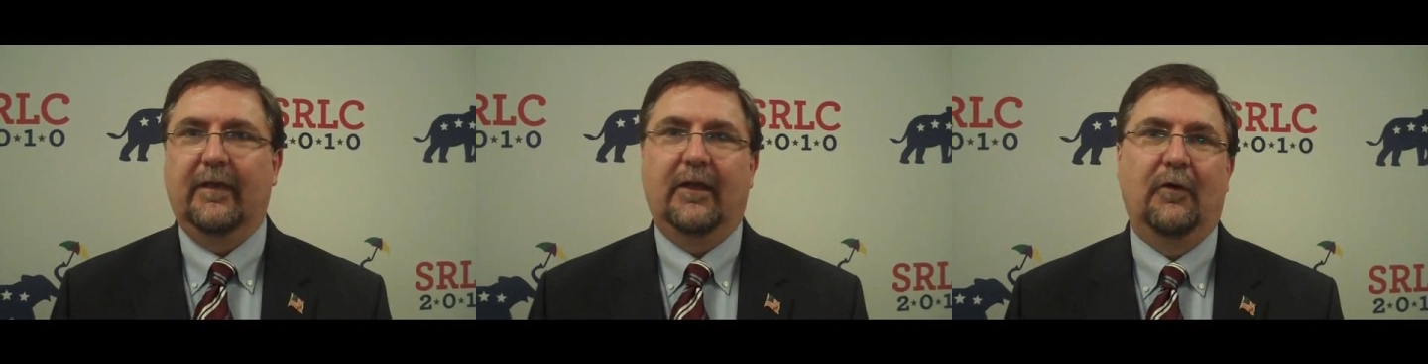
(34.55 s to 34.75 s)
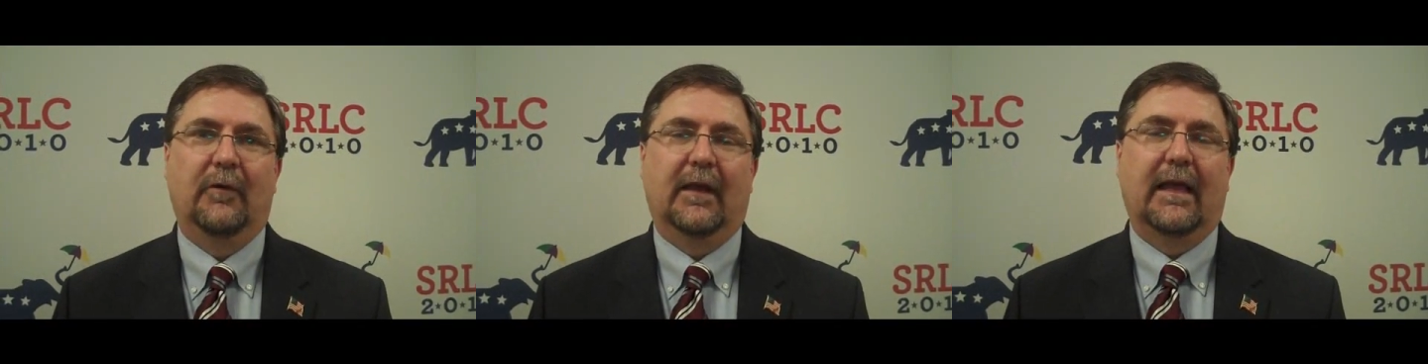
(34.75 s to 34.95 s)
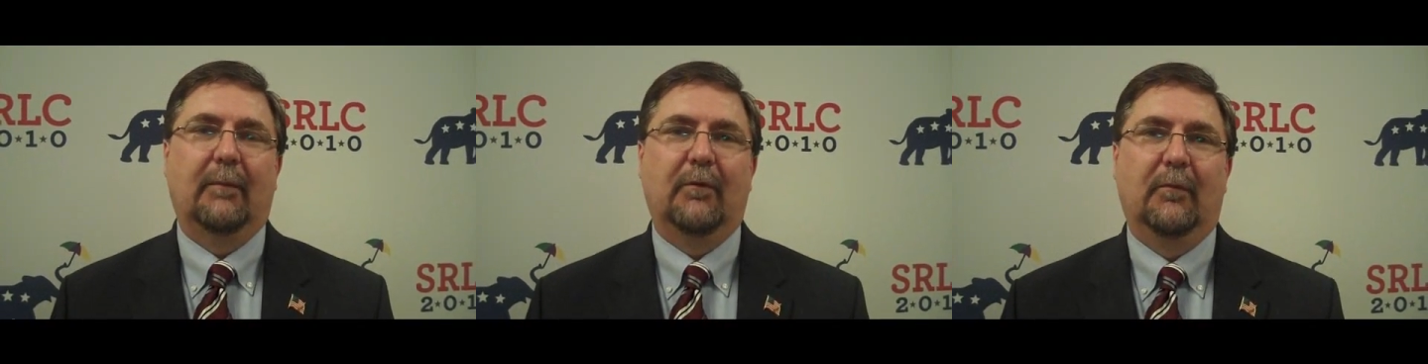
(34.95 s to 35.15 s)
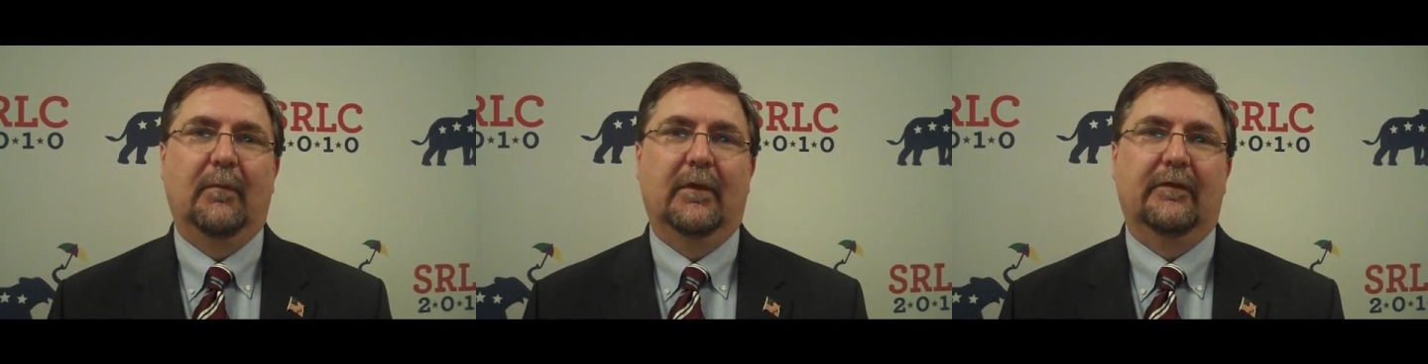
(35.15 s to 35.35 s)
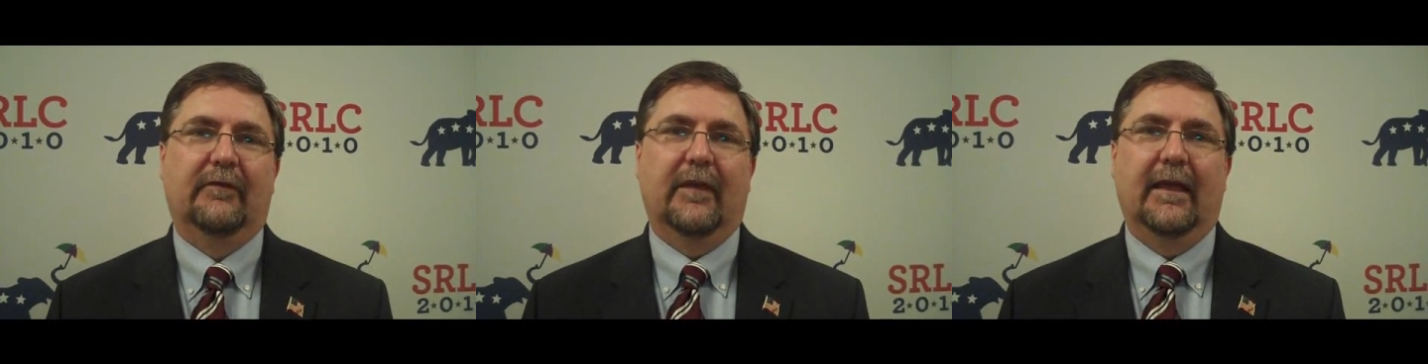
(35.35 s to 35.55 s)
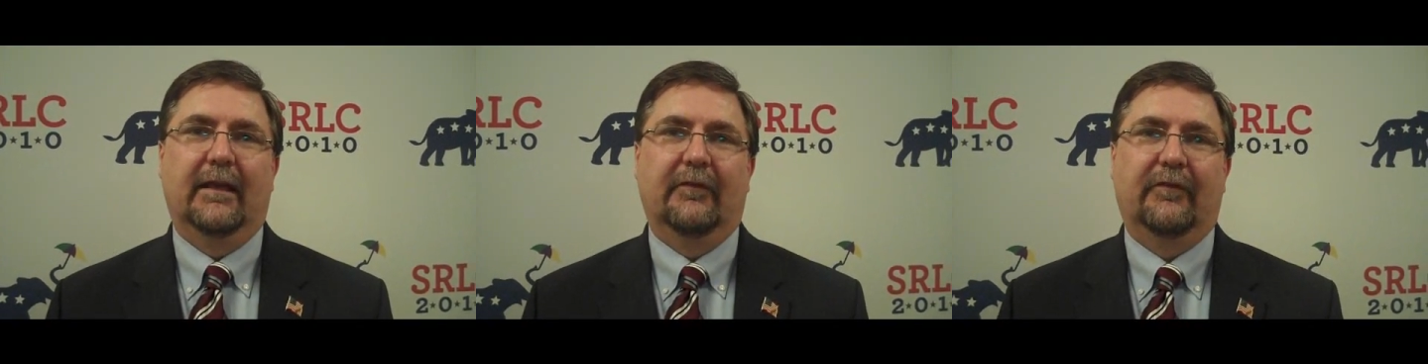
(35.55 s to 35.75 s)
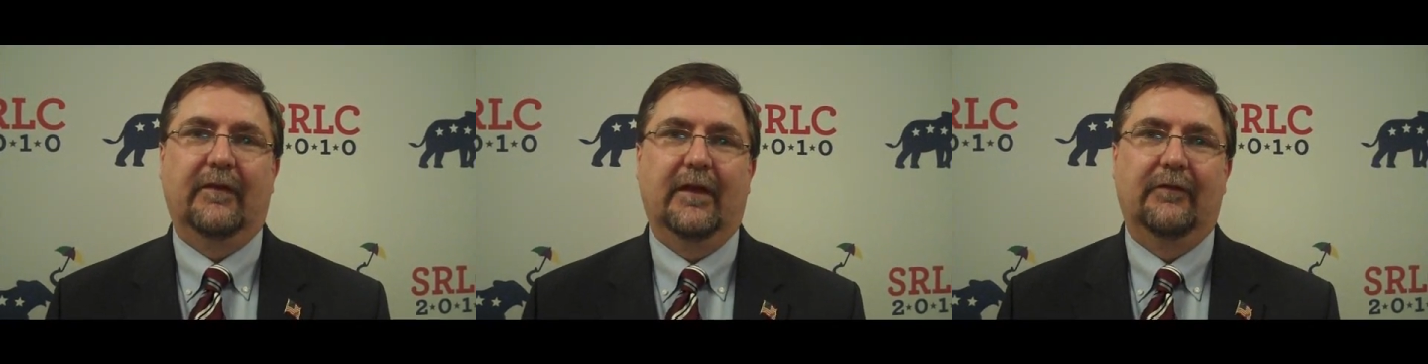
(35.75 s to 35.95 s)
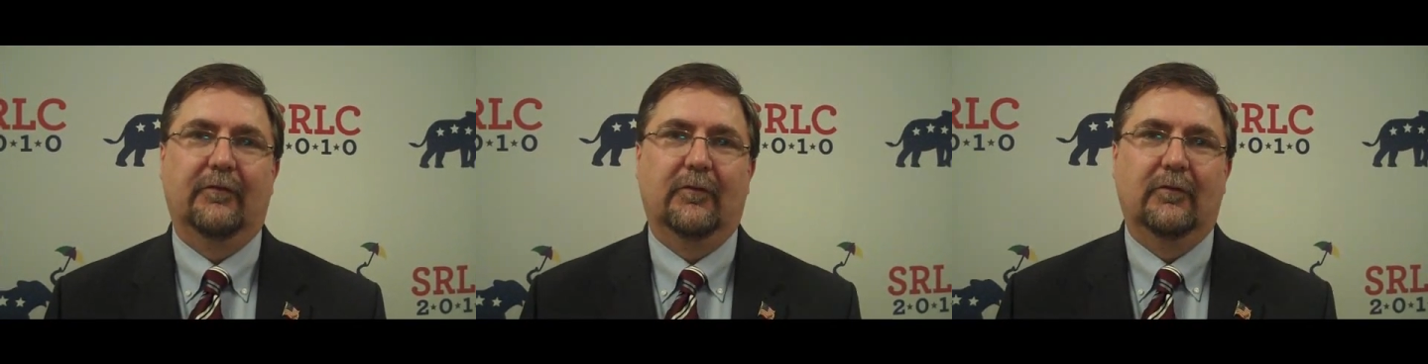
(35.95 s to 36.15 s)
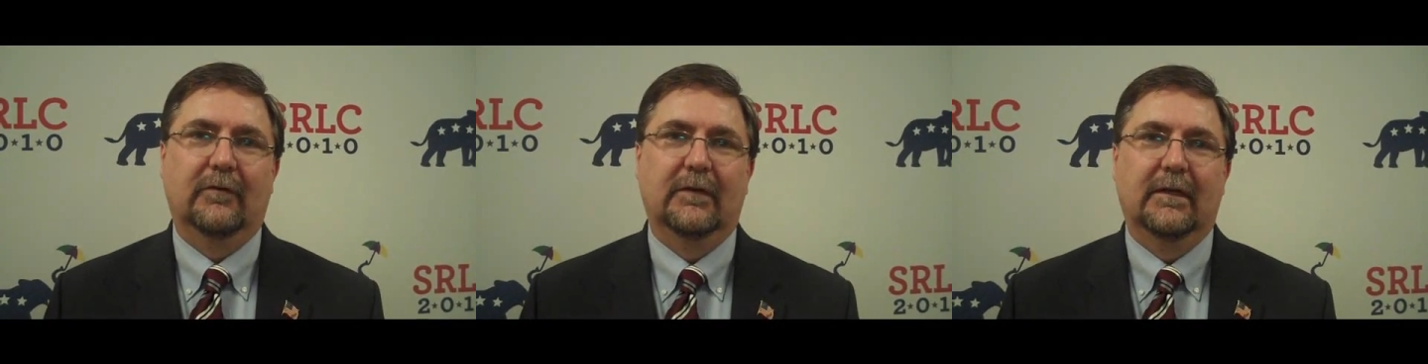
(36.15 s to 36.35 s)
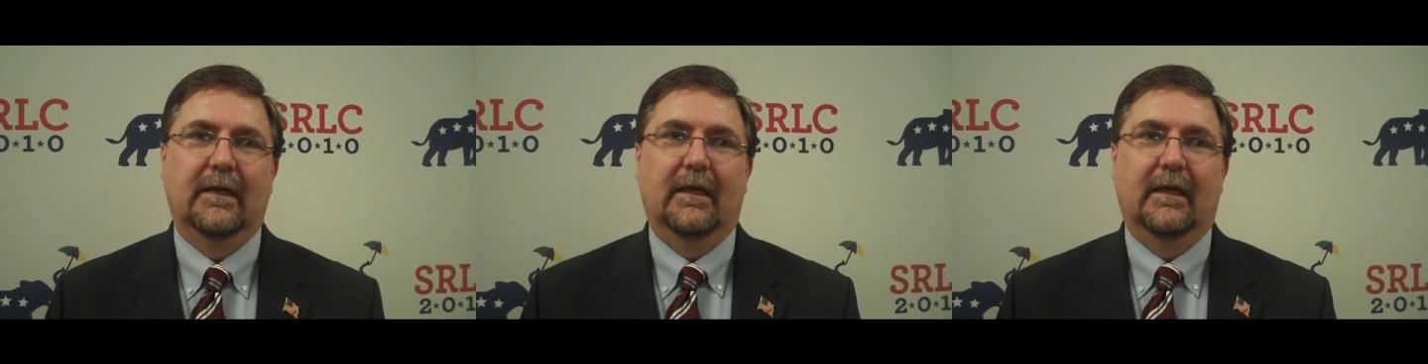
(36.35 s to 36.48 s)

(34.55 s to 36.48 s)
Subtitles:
I go in a couple of months ahead of schedule